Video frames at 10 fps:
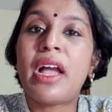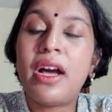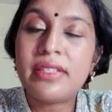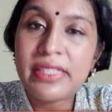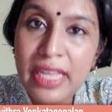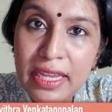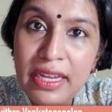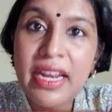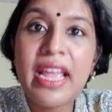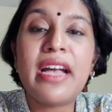a
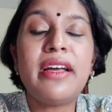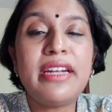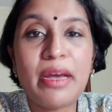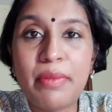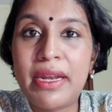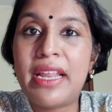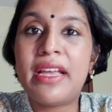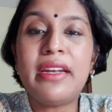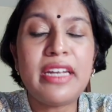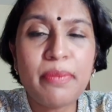single layer, double
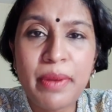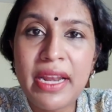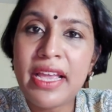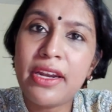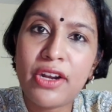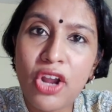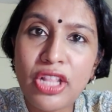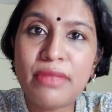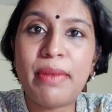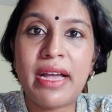layer, triple layer
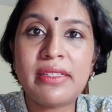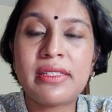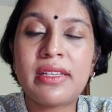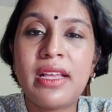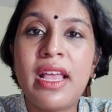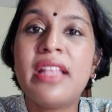cloth mask.